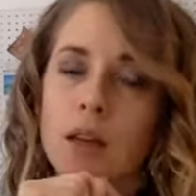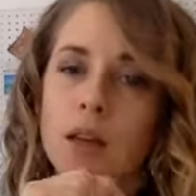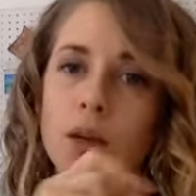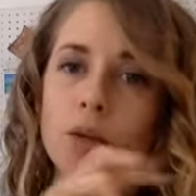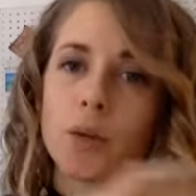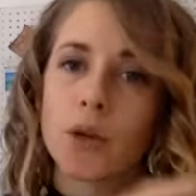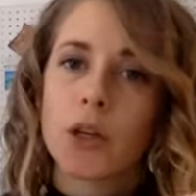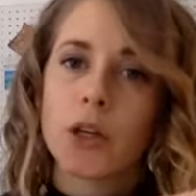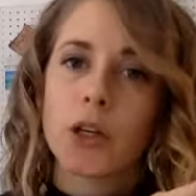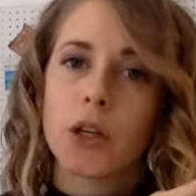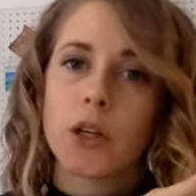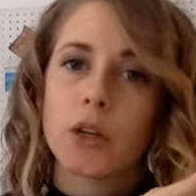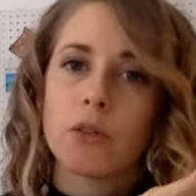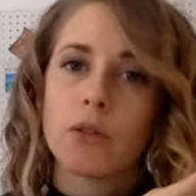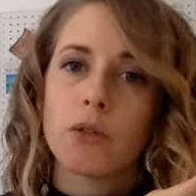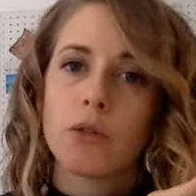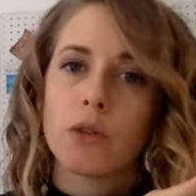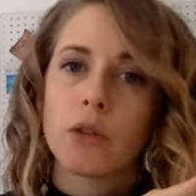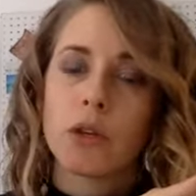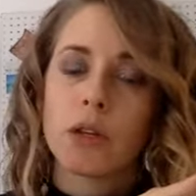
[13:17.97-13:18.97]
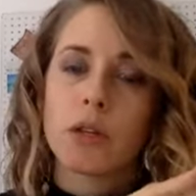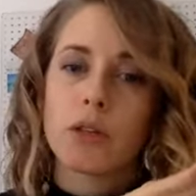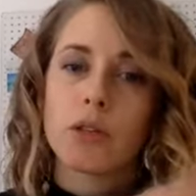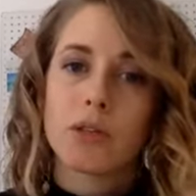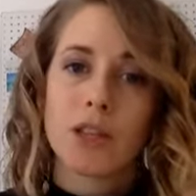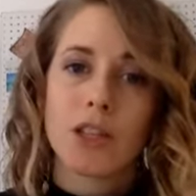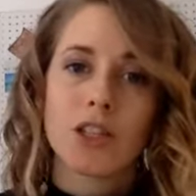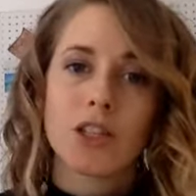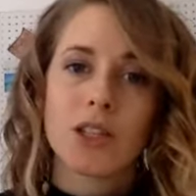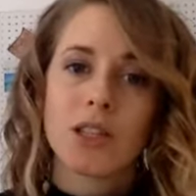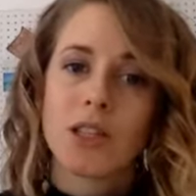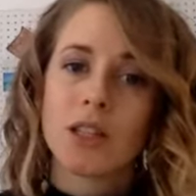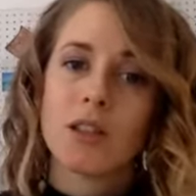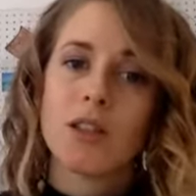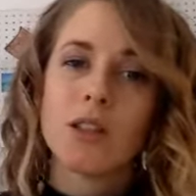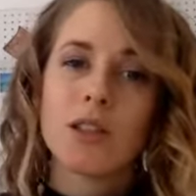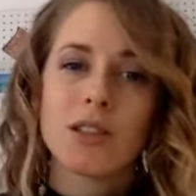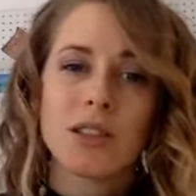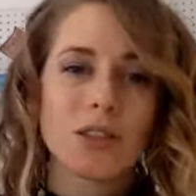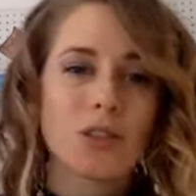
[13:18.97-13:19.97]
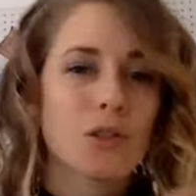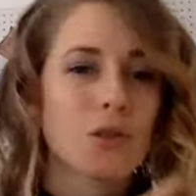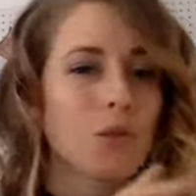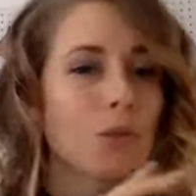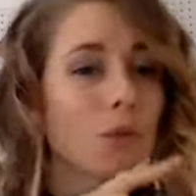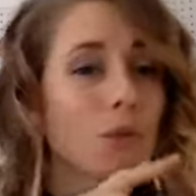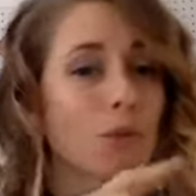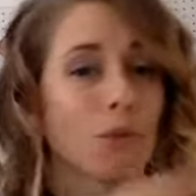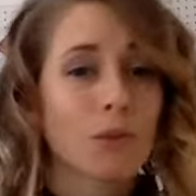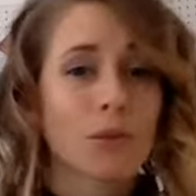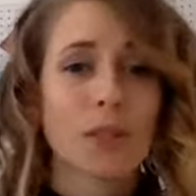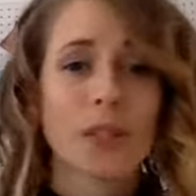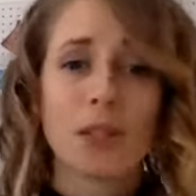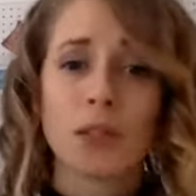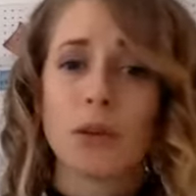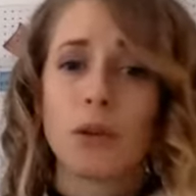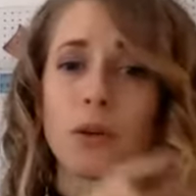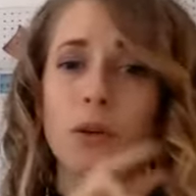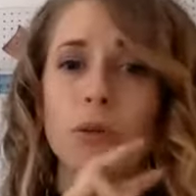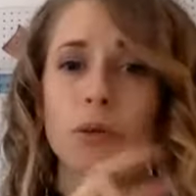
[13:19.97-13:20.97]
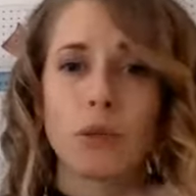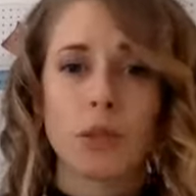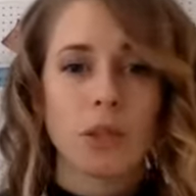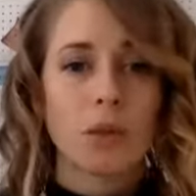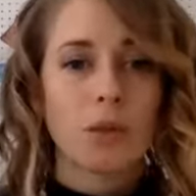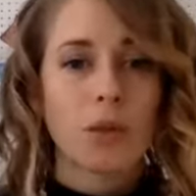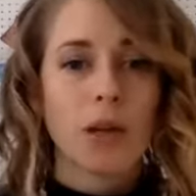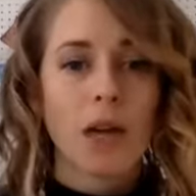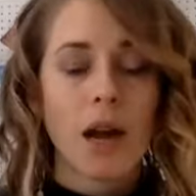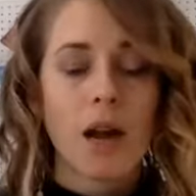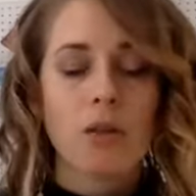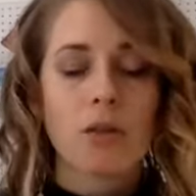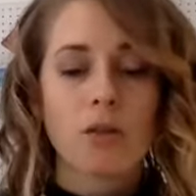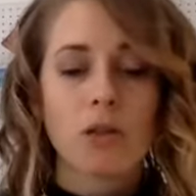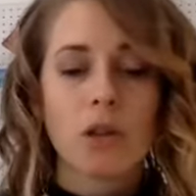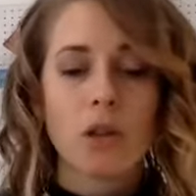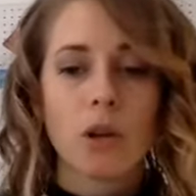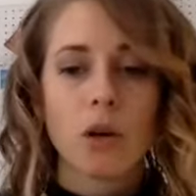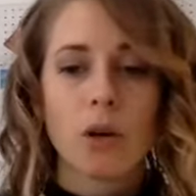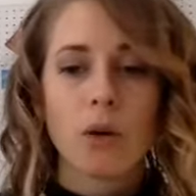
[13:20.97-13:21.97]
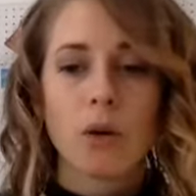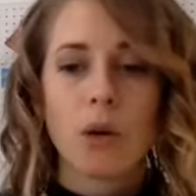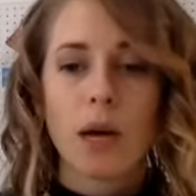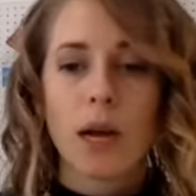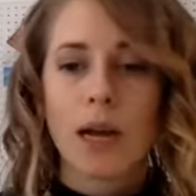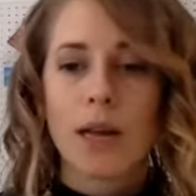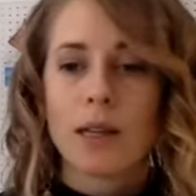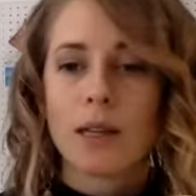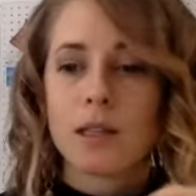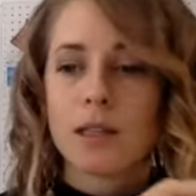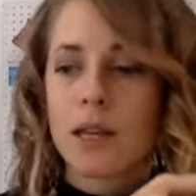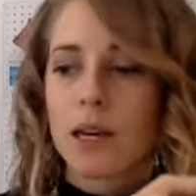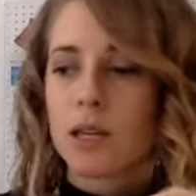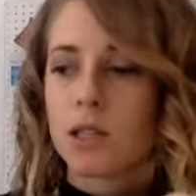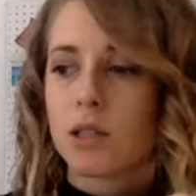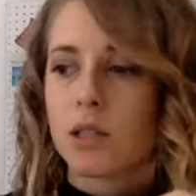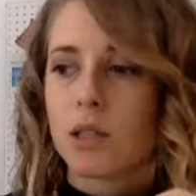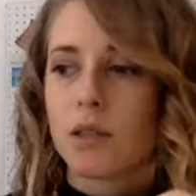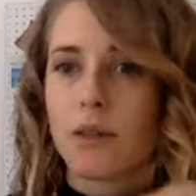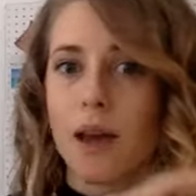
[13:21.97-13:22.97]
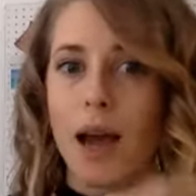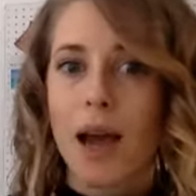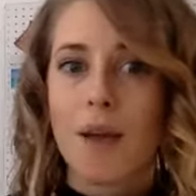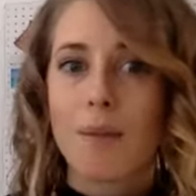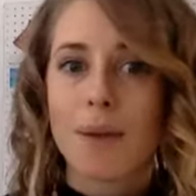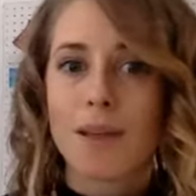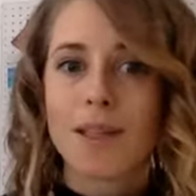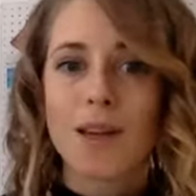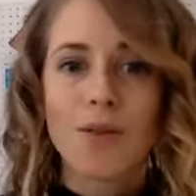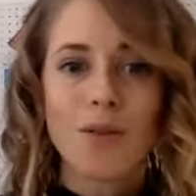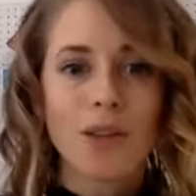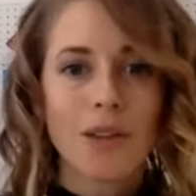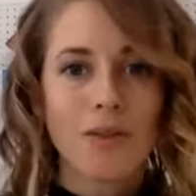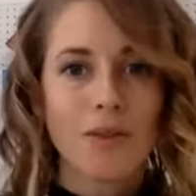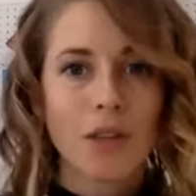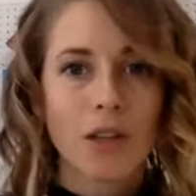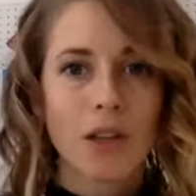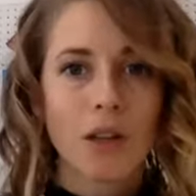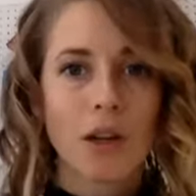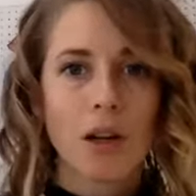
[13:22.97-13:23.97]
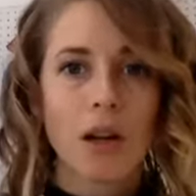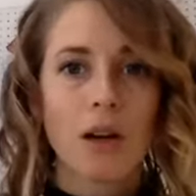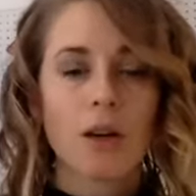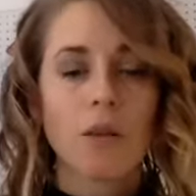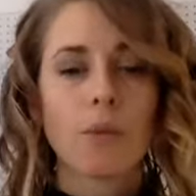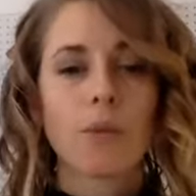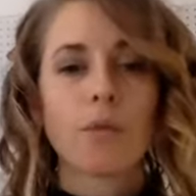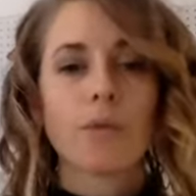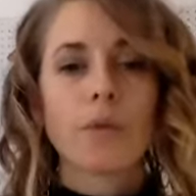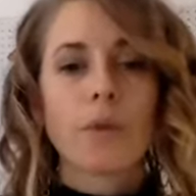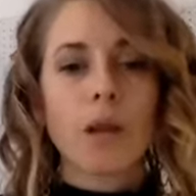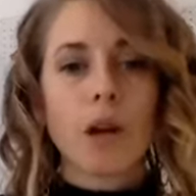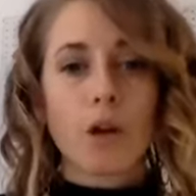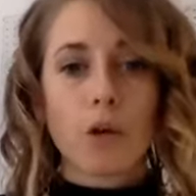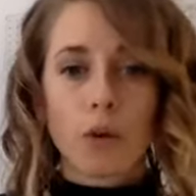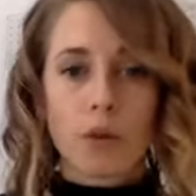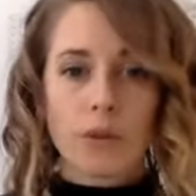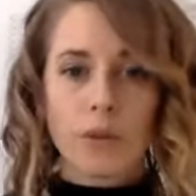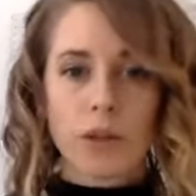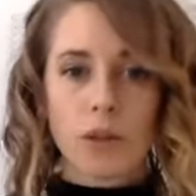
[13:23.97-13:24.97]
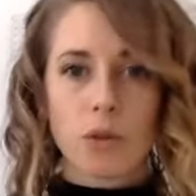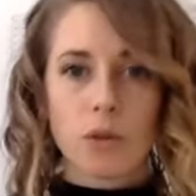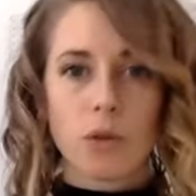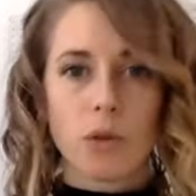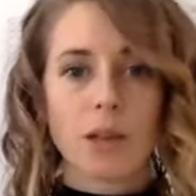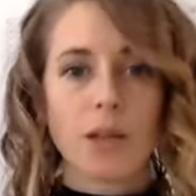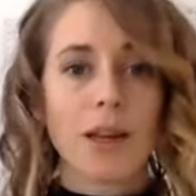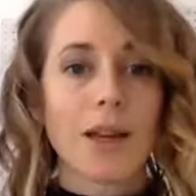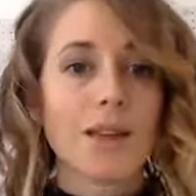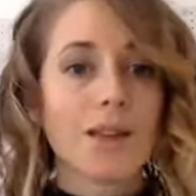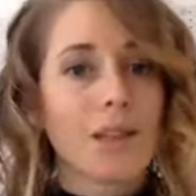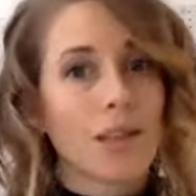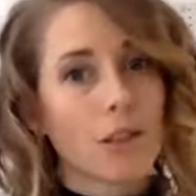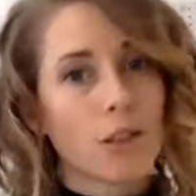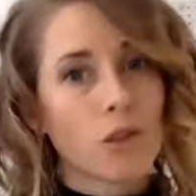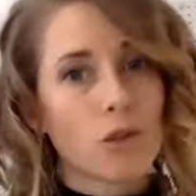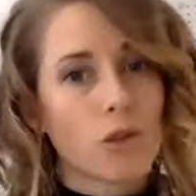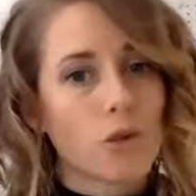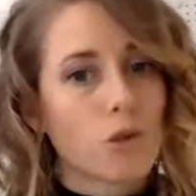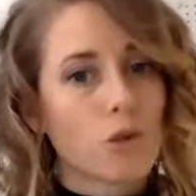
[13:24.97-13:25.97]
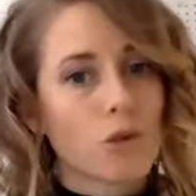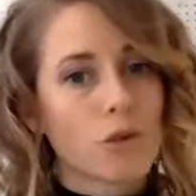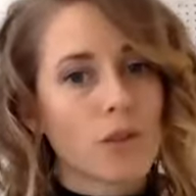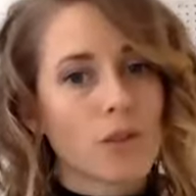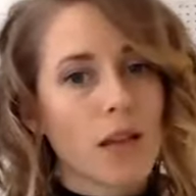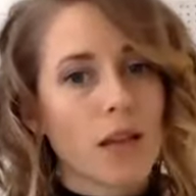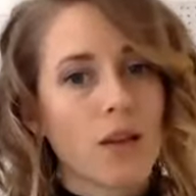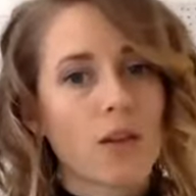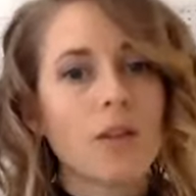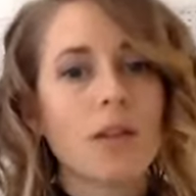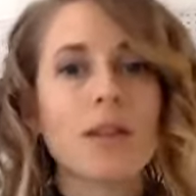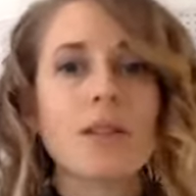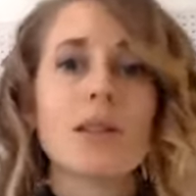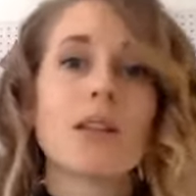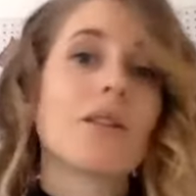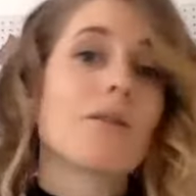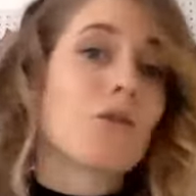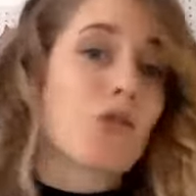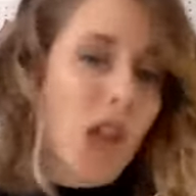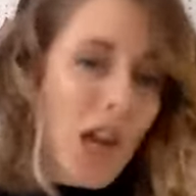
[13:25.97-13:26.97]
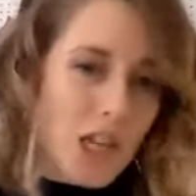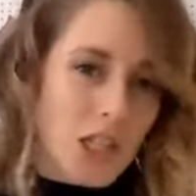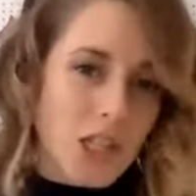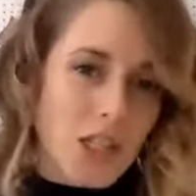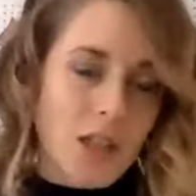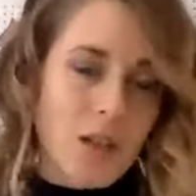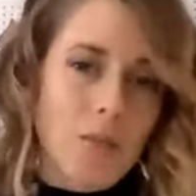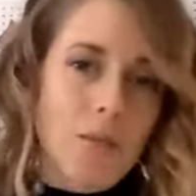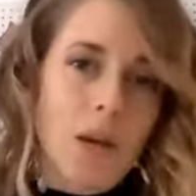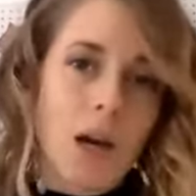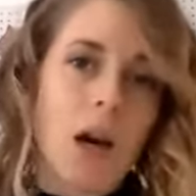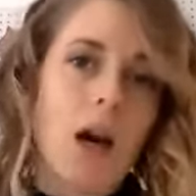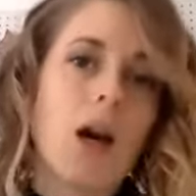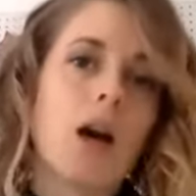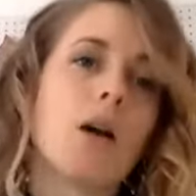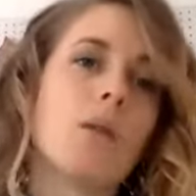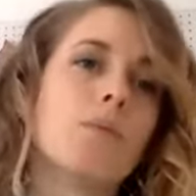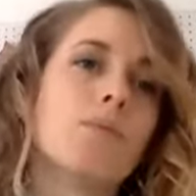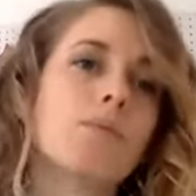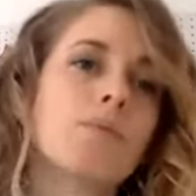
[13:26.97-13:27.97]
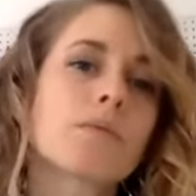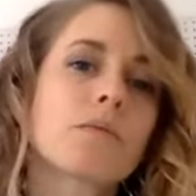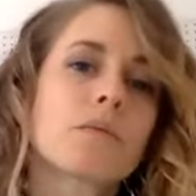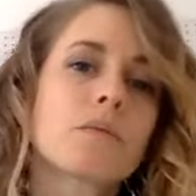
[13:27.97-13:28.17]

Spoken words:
They weren't good for donation either, because they just were really old, really worn out. So I need to actually say that I myself can figure out a North Face store that I can take these shoes to recycle instead of trashing them.